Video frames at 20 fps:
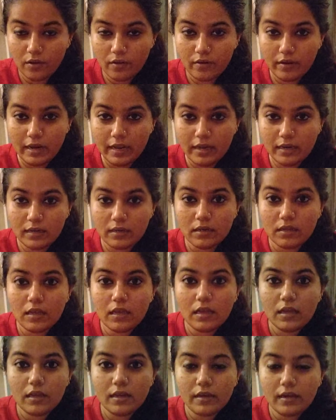Alright,
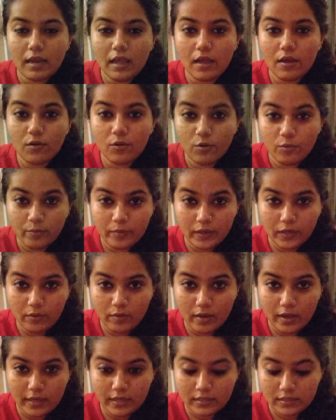now open your
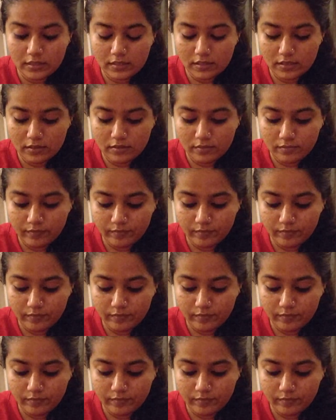eyes.